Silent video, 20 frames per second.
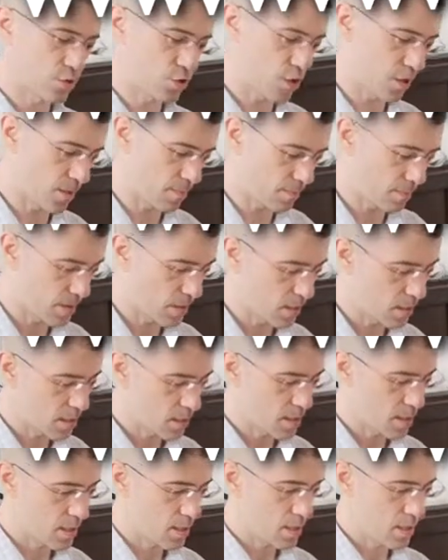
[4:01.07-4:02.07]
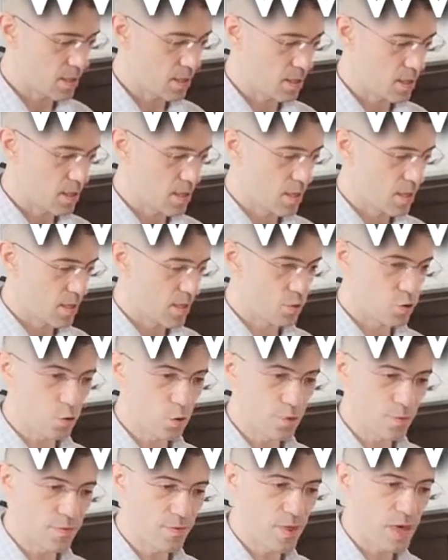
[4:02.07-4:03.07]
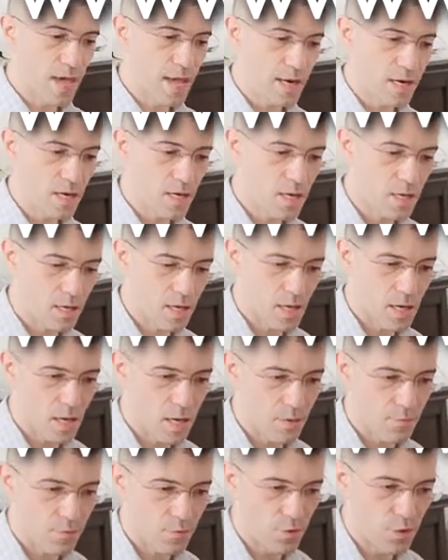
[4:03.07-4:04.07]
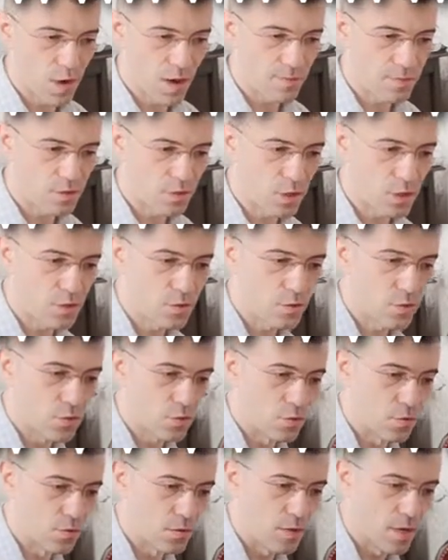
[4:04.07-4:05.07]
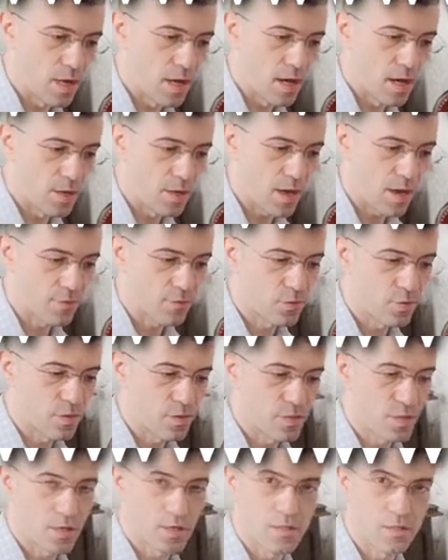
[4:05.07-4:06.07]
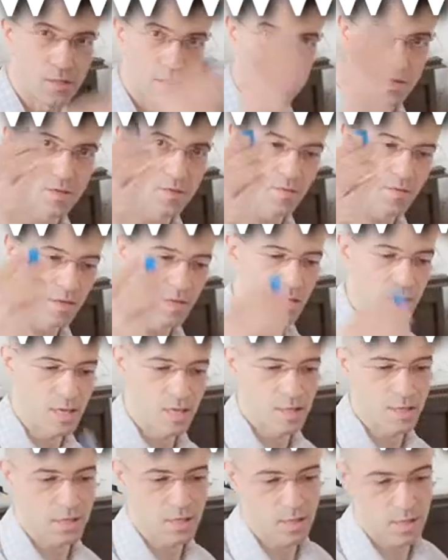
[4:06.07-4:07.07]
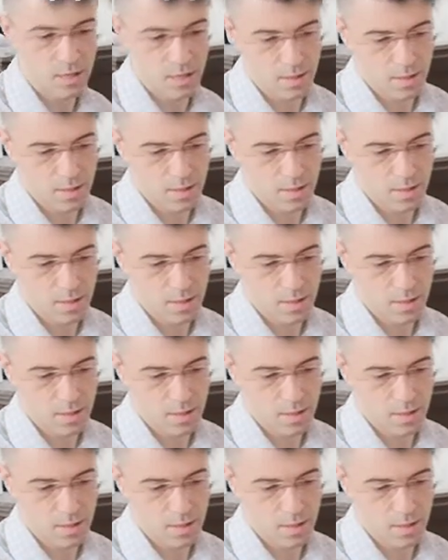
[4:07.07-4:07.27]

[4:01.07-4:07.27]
right. So then, if you haven't done so, you have to insert the key. The key